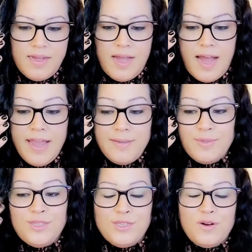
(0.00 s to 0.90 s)
I am
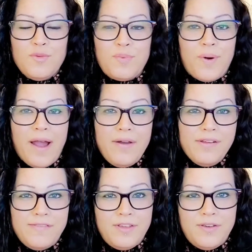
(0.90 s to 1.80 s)
so proud
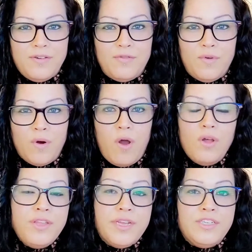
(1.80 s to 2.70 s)
of you for
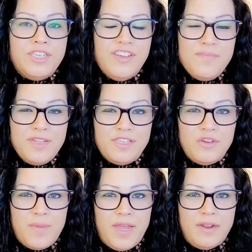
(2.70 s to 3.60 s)
all the achievements you
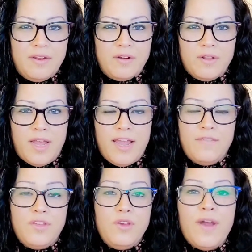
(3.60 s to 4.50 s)
made in your life.
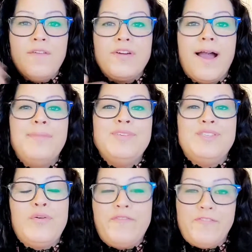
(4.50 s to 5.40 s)
You have come
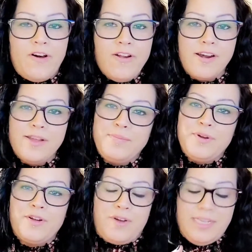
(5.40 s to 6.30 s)
so far in
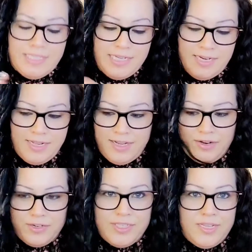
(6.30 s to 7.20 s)
progressing in
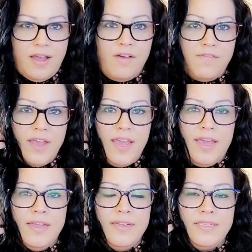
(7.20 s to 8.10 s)
yourself
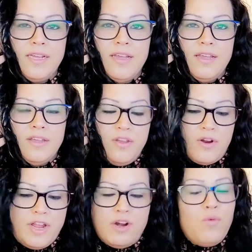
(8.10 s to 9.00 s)
and your
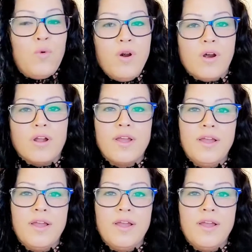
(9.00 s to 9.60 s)
inner work.